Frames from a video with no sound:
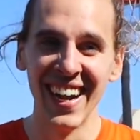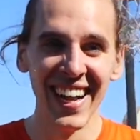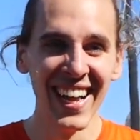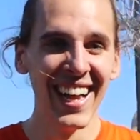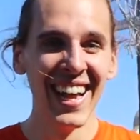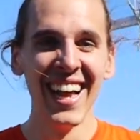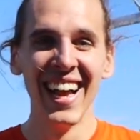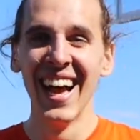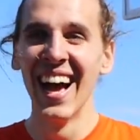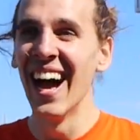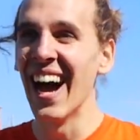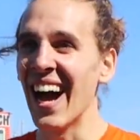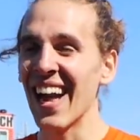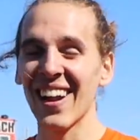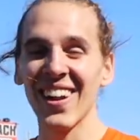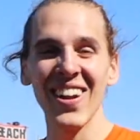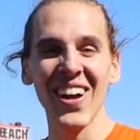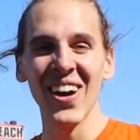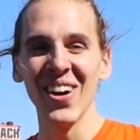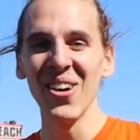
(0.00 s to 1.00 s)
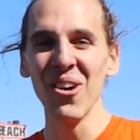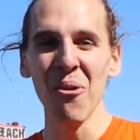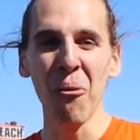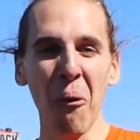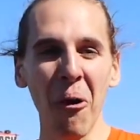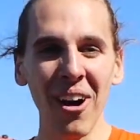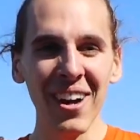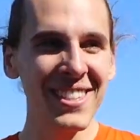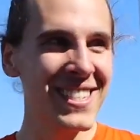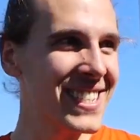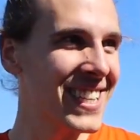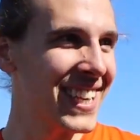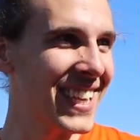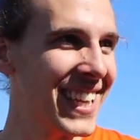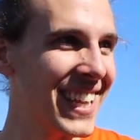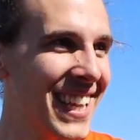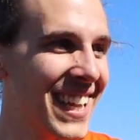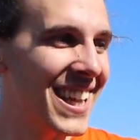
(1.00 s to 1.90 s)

I don't know who wants it.